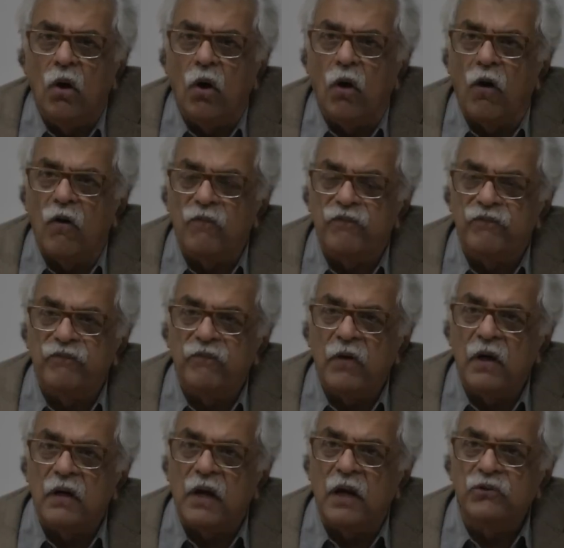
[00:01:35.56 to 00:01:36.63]
of
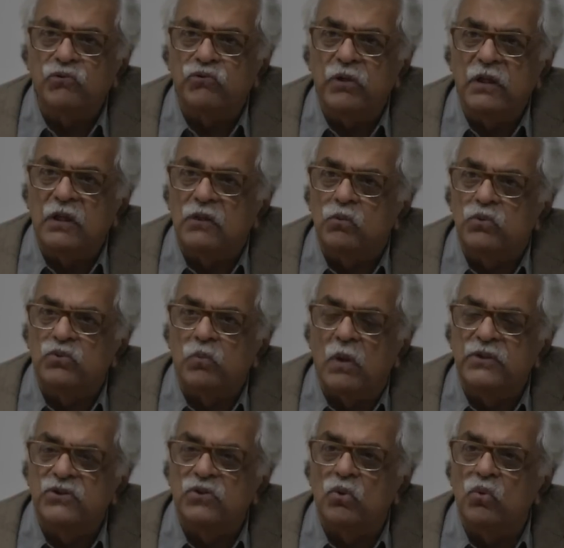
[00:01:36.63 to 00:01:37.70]
a country that was
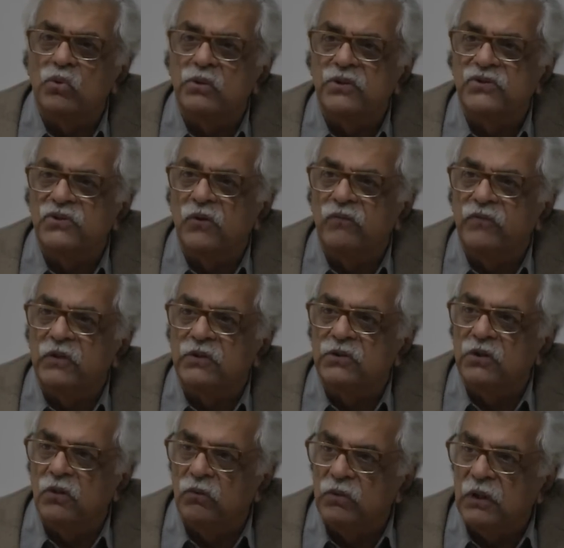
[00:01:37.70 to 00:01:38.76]
once called the
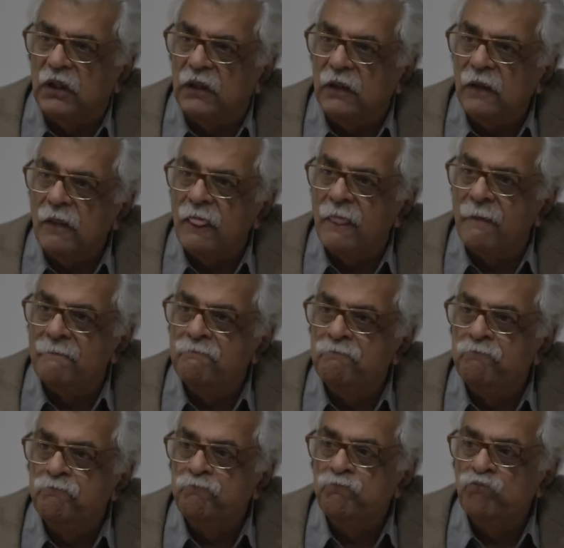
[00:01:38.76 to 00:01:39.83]
Soviet Union,
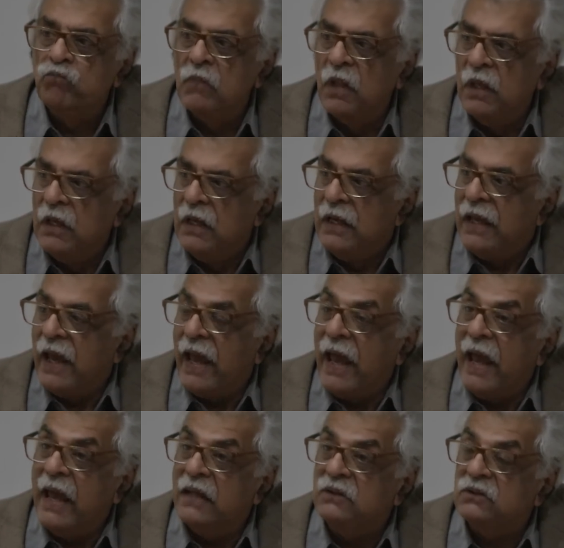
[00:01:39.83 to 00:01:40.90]

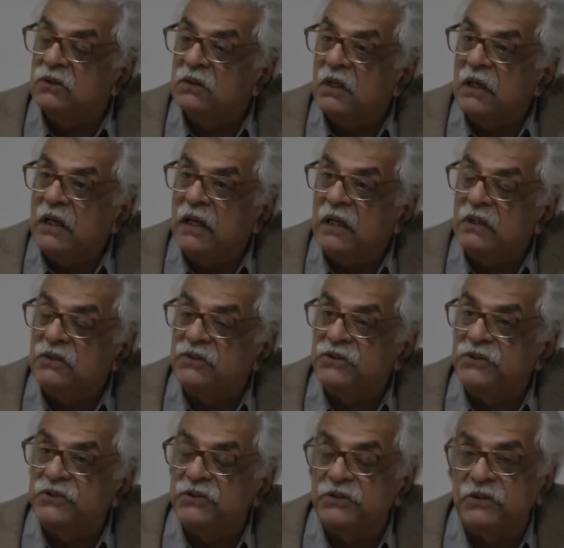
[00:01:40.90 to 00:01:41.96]
and
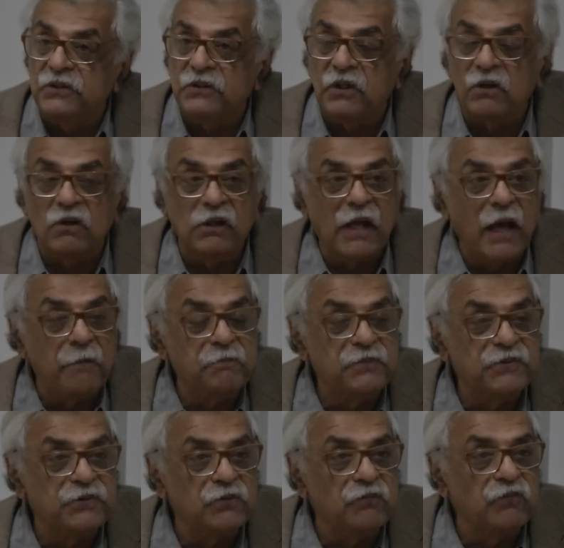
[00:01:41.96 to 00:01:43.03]
the
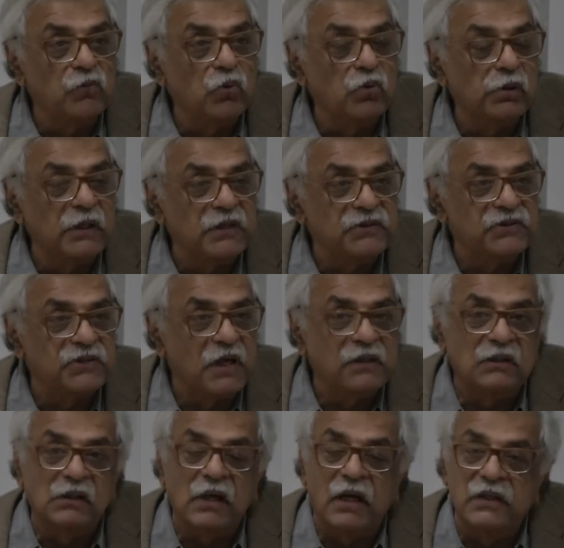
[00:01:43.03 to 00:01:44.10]
collapse of all its
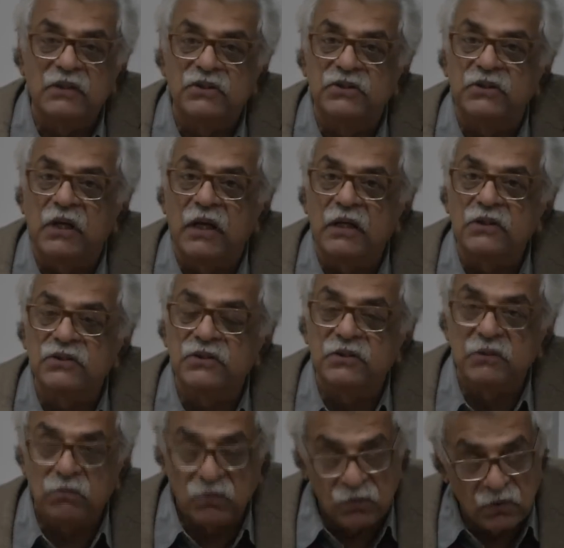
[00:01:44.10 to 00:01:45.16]
satellite
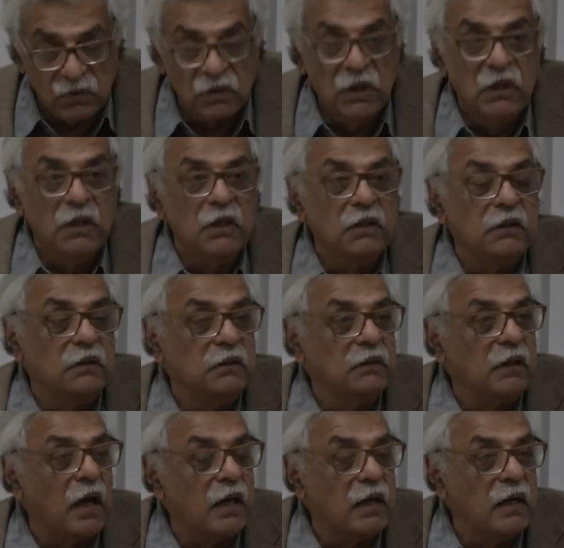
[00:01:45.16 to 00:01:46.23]
states
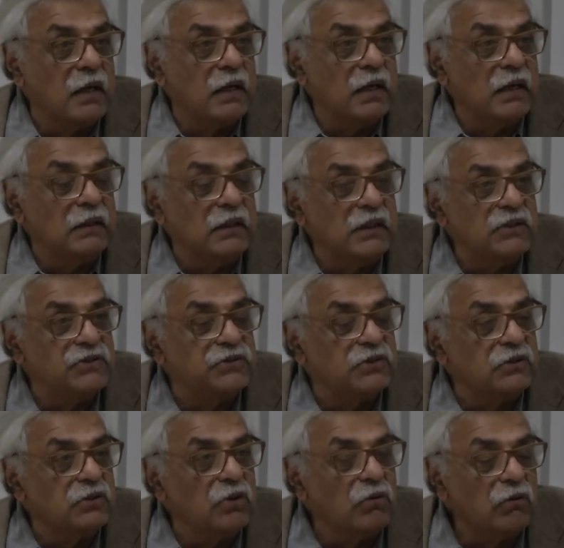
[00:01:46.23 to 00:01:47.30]
in
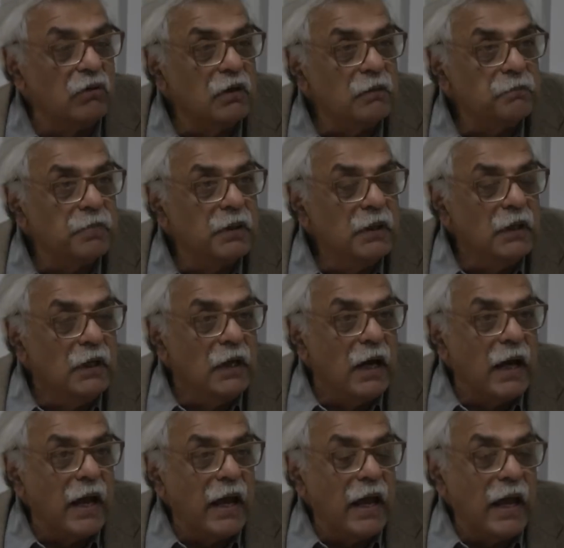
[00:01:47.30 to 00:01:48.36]
Eastern Europe,
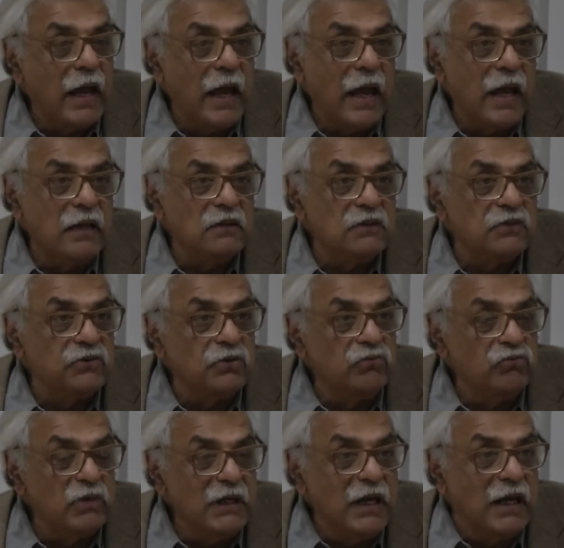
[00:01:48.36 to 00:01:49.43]
and the
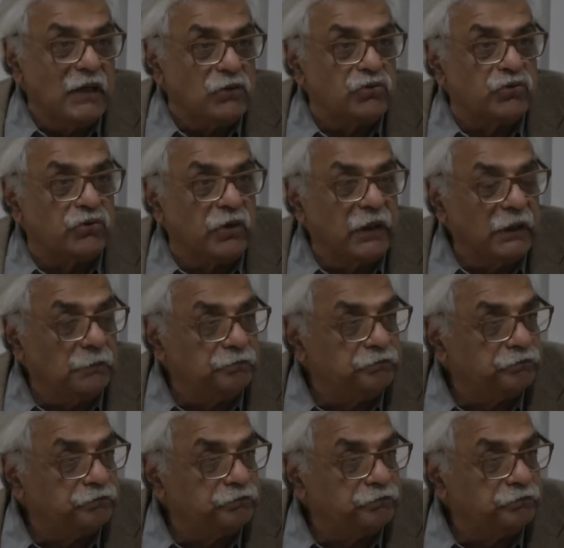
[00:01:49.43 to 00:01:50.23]
re-entry